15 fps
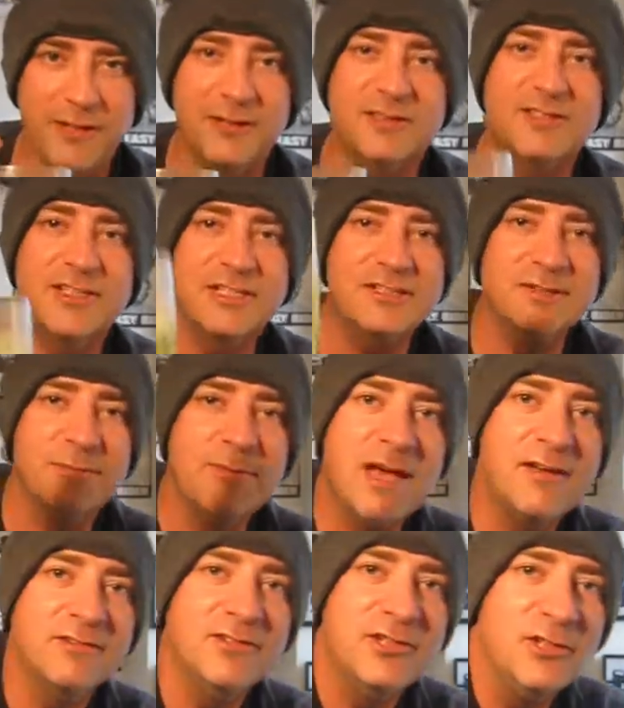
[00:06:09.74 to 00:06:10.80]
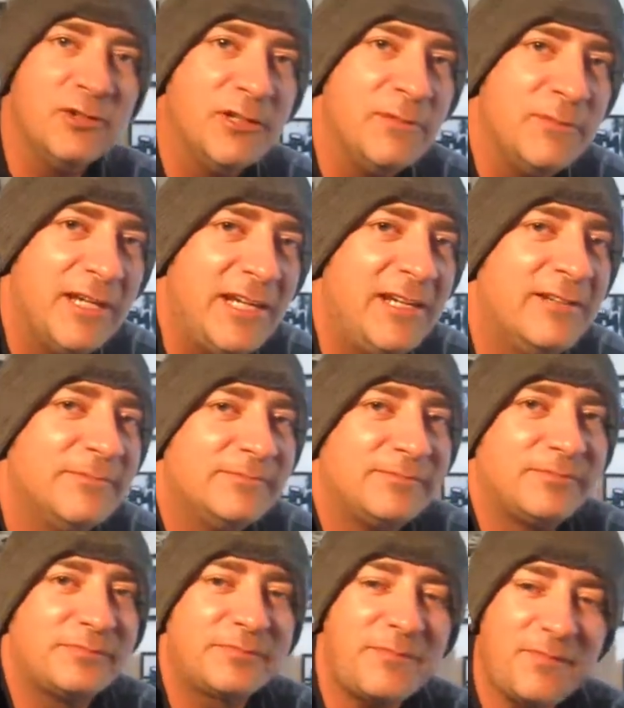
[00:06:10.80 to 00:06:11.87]
Let's get some Mountain Dew in me.
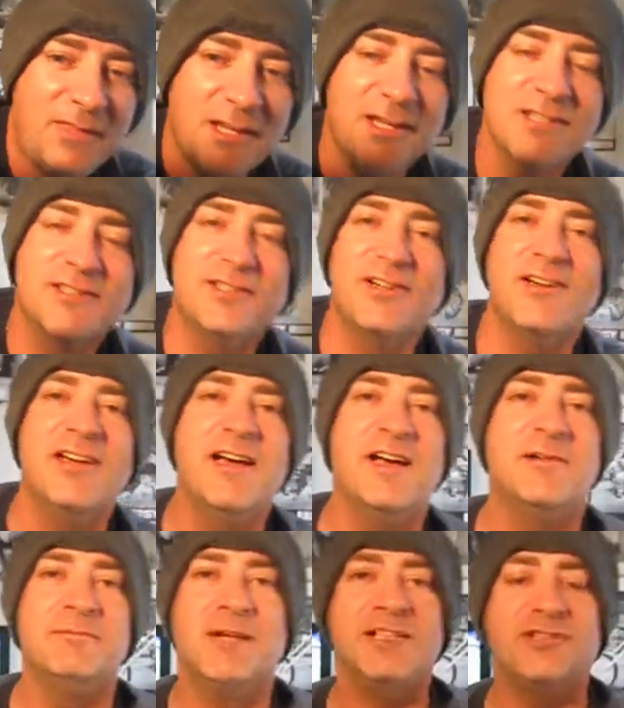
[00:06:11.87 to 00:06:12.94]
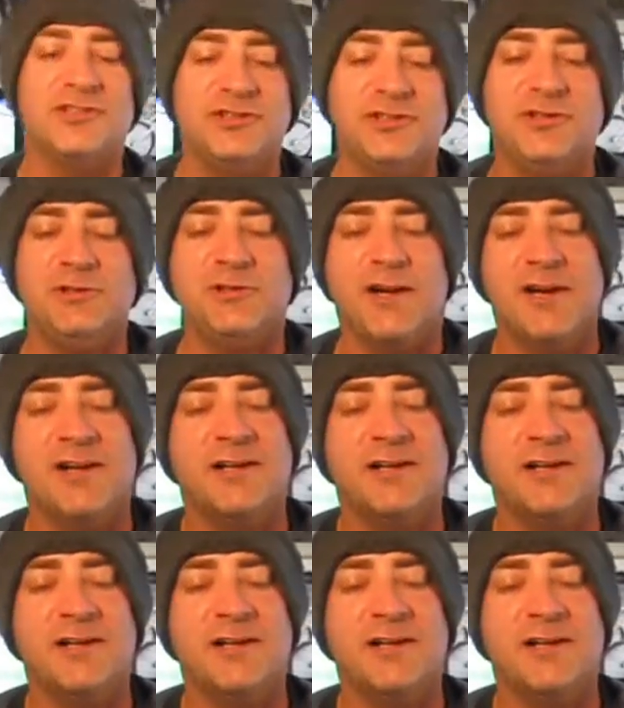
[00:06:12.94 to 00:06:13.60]
So yeah, make sure you